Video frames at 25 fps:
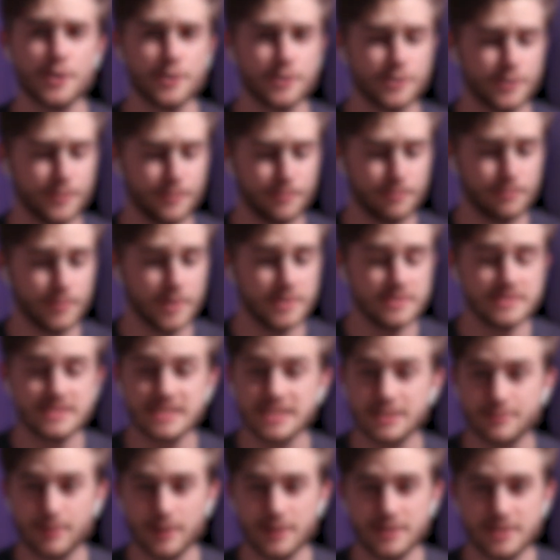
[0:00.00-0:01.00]
the most
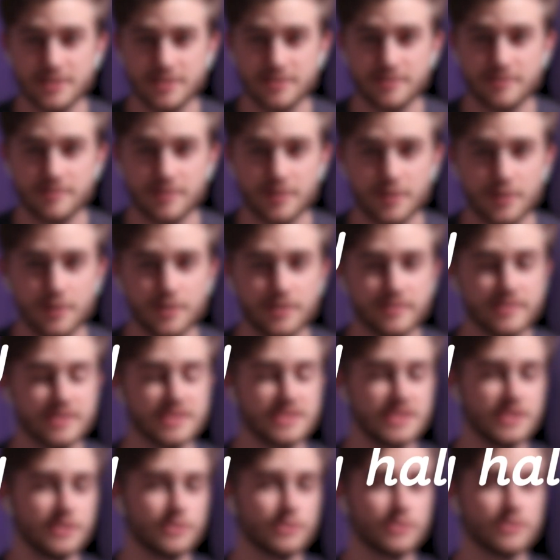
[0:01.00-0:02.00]
expensive
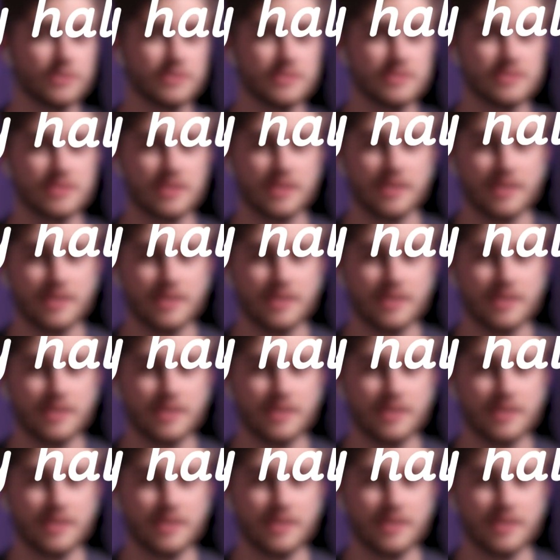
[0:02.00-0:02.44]
university halls